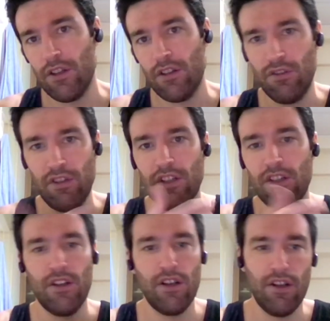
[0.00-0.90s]
greeting
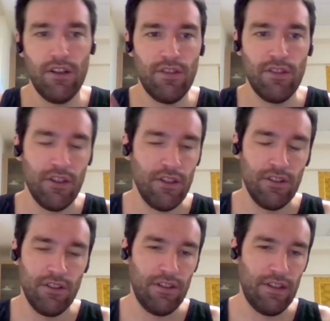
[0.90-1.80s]

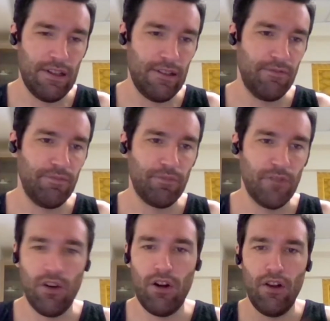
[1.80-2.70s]
cards, you
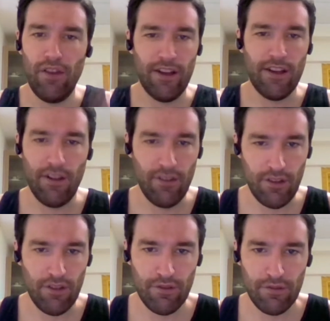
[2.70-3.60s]
know, all that kind of
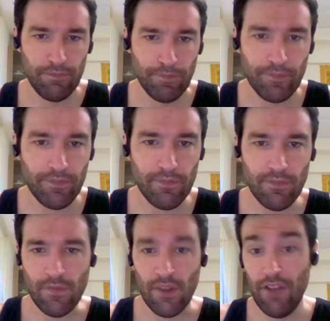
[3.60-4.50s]
stuff.
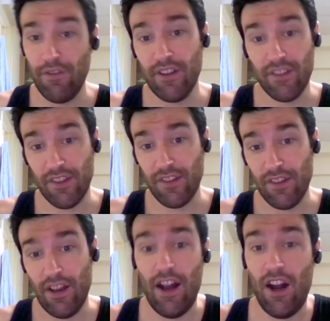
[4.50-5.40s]
If it
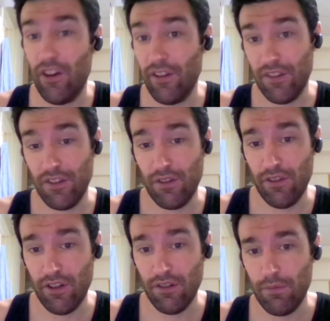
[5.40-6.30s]
exists, I honestly don't
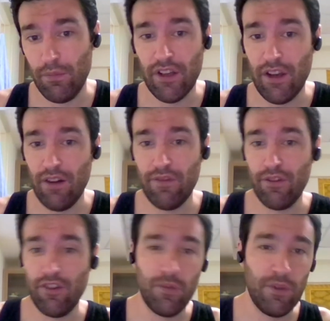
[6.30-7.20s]
know. But
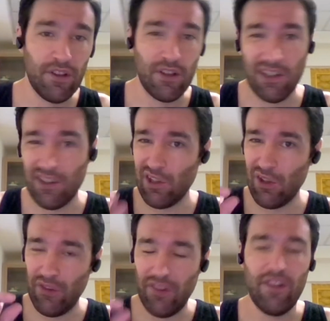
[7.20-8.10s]
Carrefour has been the
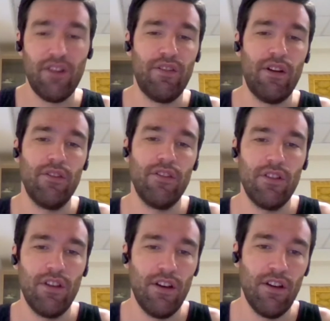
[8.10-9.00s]
closest I've found.
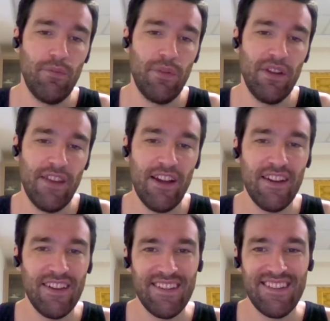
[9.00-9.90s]
But
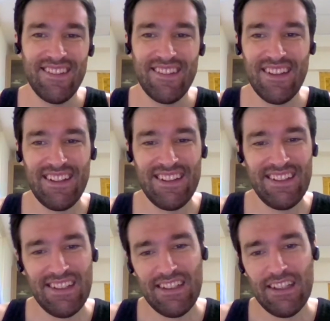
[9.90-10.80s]
that is,
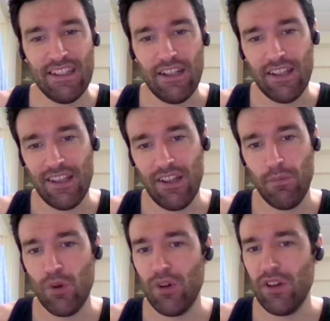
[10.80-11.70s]
again,
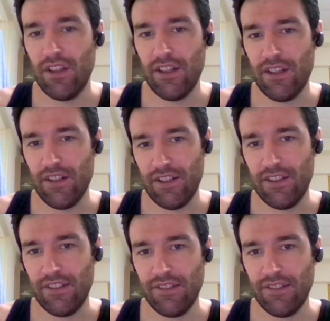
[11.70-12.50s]
more like a